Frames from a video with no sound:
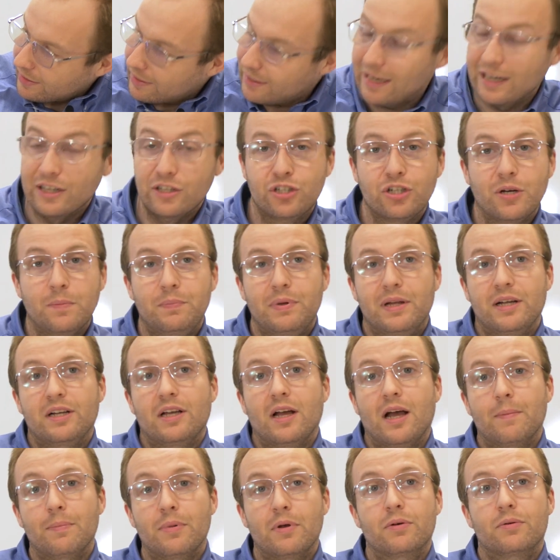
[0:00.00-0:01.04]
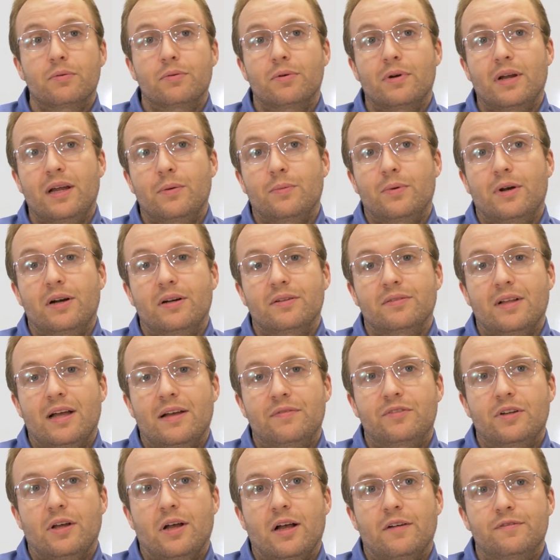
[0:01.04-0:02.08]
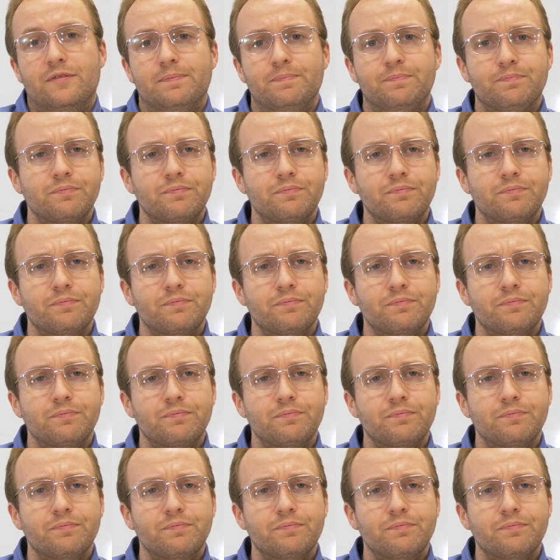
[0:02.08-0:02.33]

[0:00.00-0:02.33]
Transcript: it should pick up right where it left off.